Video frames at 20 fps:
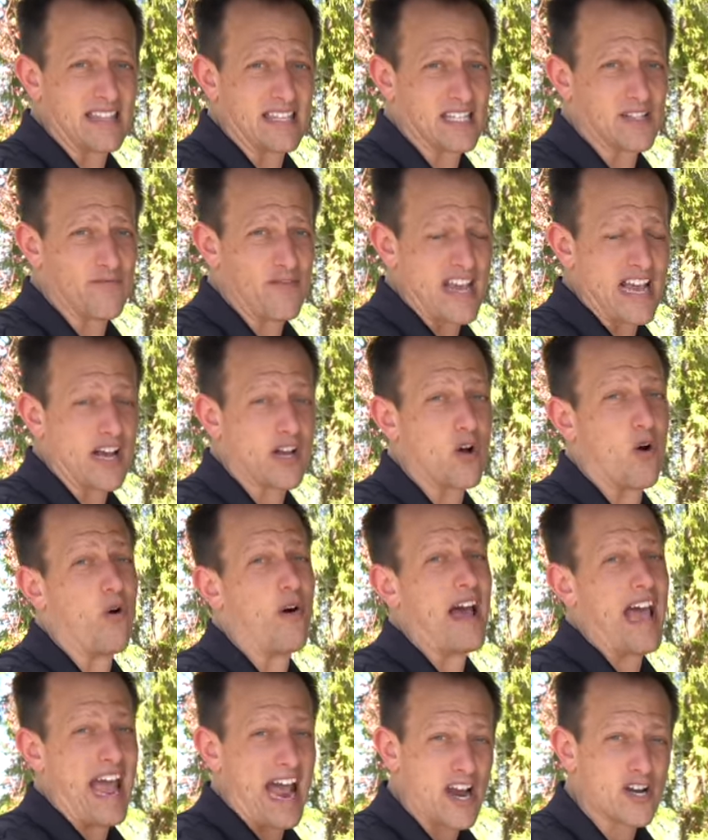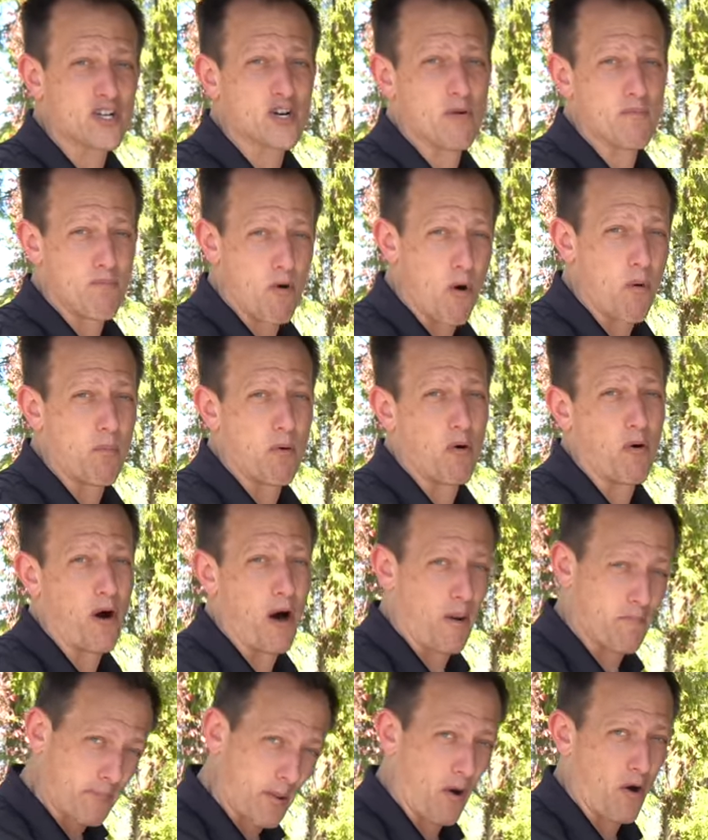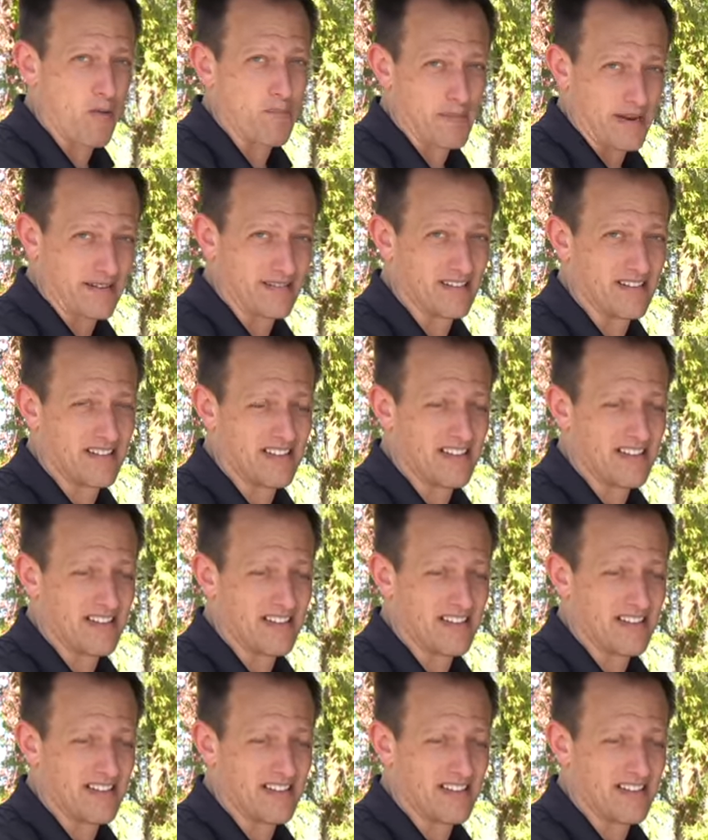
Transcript: this vehicle as your mobile apartment